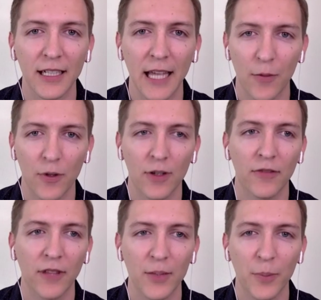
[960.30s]
get one,
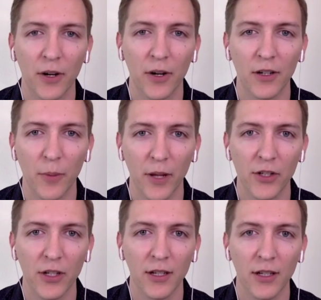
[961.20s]
if that's part of your budget,